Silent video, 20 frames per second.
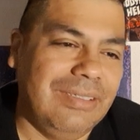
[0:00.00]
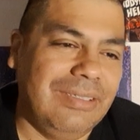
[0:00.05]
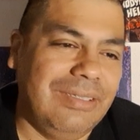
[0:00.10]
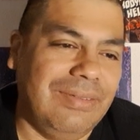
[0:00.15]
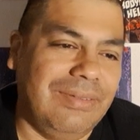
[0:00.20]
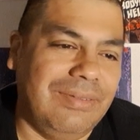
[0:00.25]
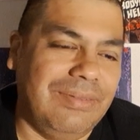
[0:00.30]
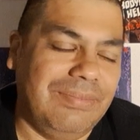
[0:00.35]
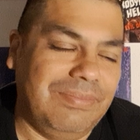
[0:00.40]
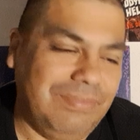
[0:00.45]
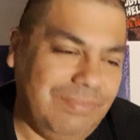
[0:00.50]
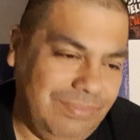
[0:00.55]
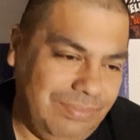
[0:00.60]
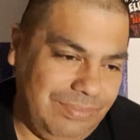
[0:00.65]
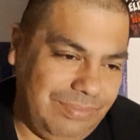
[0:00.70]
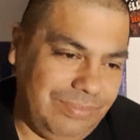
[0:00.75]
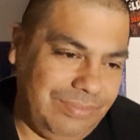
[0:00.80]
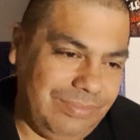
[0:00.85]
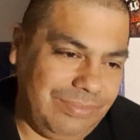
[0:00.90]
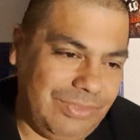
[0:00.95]
the
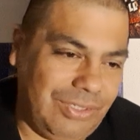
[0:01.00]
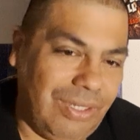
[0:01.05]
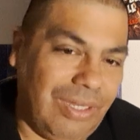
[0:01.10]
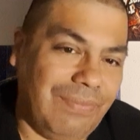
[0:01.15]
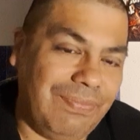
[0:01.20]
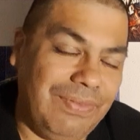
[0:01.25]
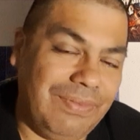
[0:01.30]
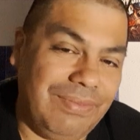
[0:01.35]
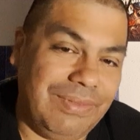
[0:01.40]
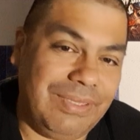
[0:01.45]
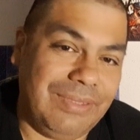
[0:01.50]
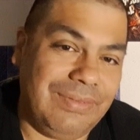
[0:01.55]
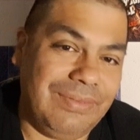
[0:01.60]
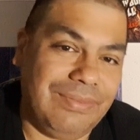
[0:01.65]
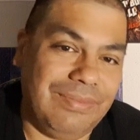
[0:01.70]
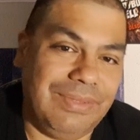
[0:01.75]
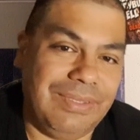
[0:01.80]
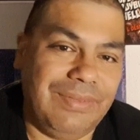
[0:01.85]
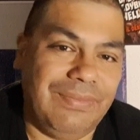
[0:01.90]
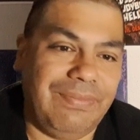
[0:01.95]
coffin with
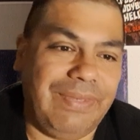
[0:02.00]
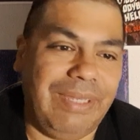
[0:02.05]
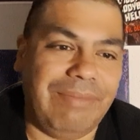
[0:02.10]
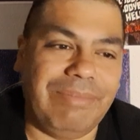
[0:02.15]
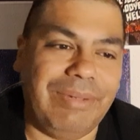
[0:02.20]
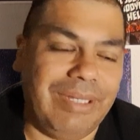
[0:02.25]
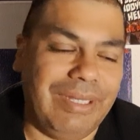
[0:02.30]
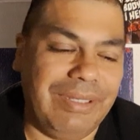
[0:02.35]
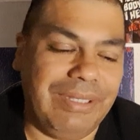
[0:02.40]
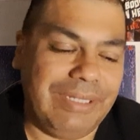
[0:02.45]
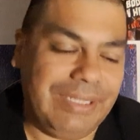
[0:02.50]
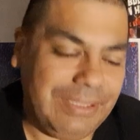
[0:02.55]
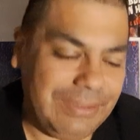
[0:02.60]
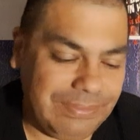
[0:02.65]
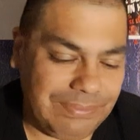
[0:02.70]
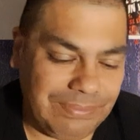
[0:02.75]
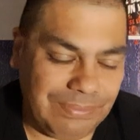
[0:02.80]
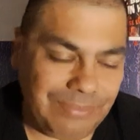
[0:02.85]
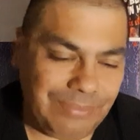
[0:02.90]
the, with the vampire in it